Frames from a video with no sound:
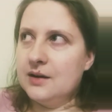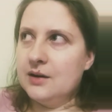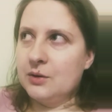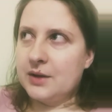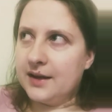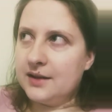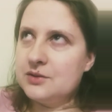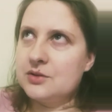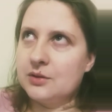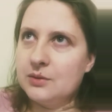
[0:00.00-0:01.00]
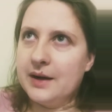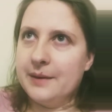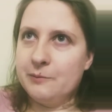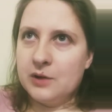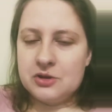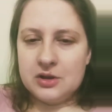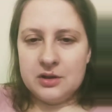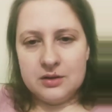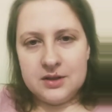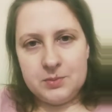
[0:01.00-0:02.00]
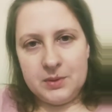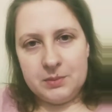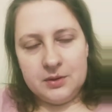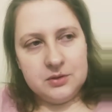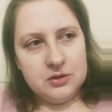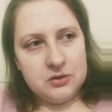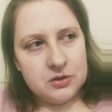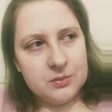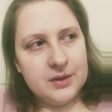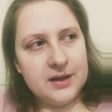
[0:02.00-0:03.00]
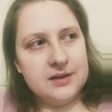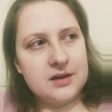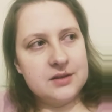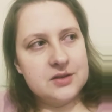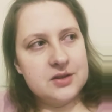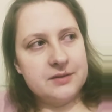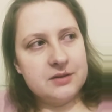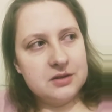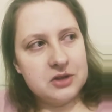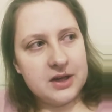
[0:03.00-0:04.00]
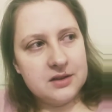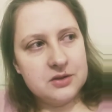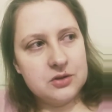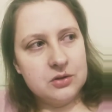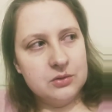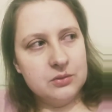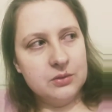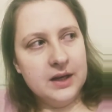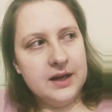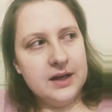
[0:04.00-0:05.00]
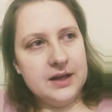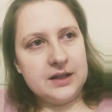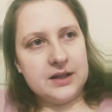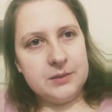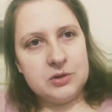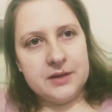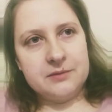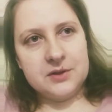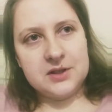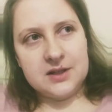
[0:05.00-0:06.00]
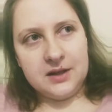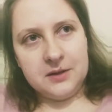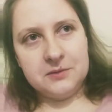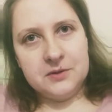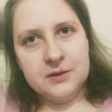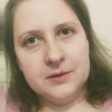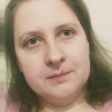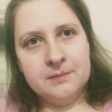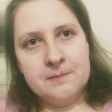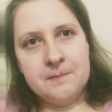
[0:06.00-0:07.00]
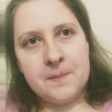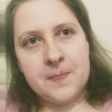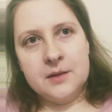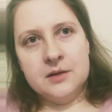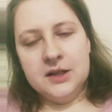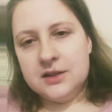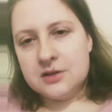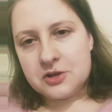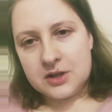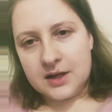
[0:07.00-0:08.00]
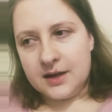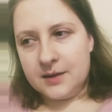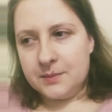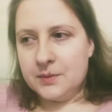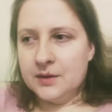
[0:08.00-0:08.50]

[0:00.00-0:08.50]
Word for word: okay, so I'm watching all these people on YouTube, and there are several channels who claim to have received leadership.